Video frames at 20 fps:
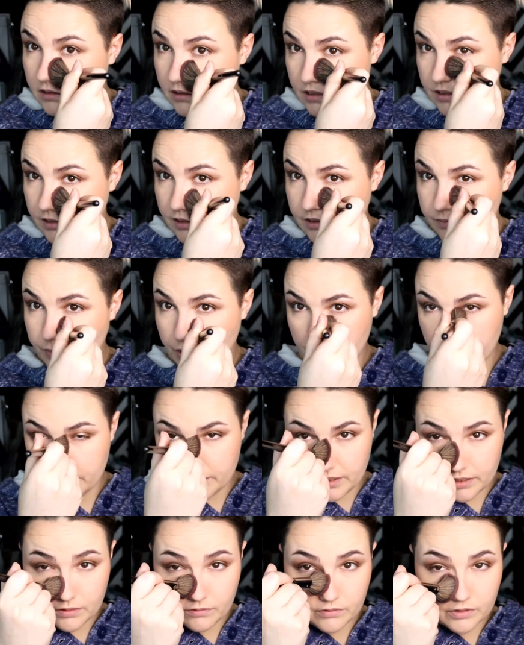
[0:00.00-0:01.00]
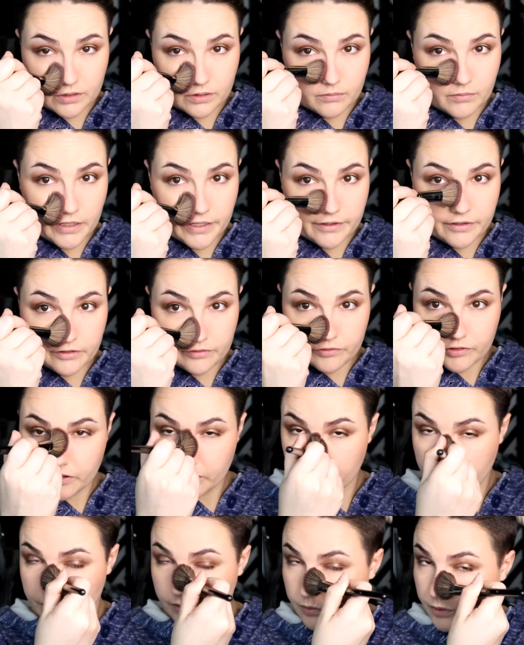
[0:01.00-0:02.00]
This part doesn't really matter if you're
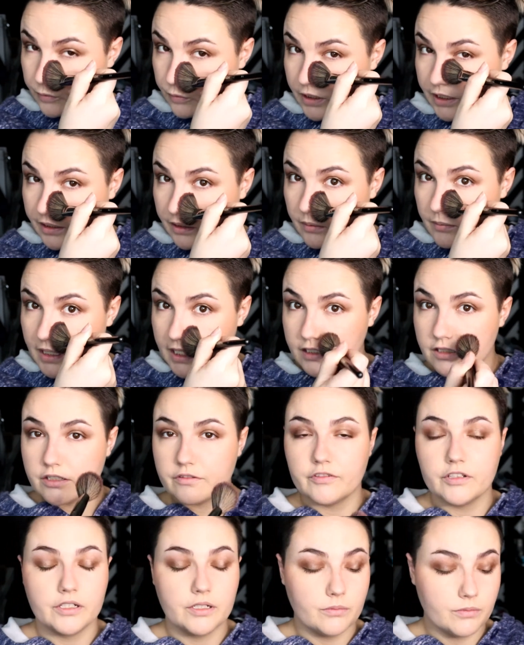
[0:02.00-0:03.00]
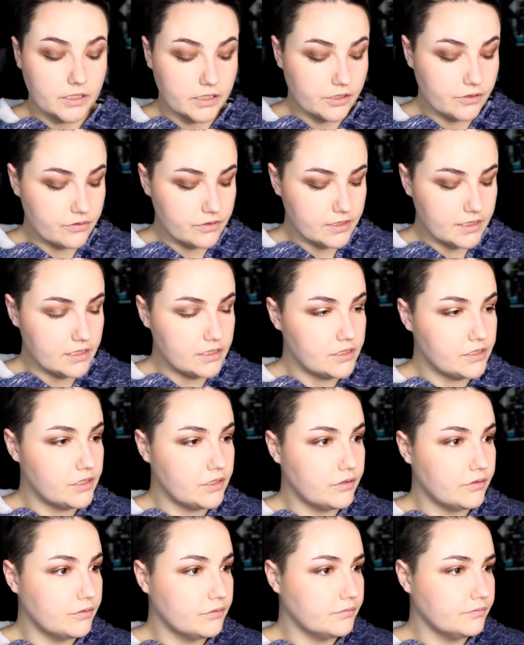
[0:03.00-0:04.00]
going to be wearing a mask for anybody who sees
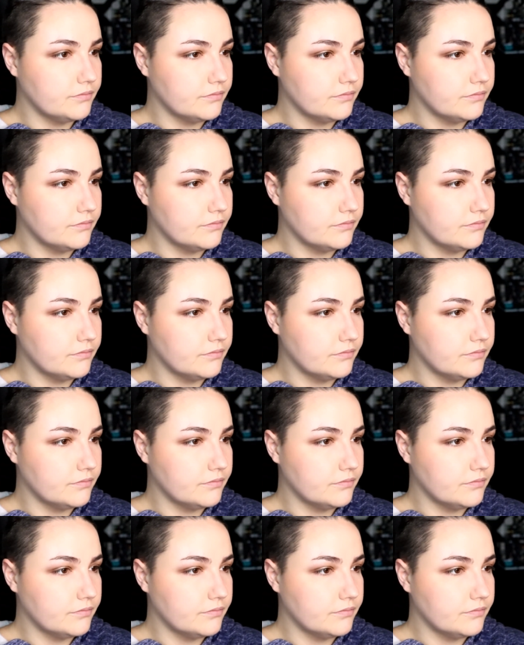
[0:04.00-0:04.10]
you.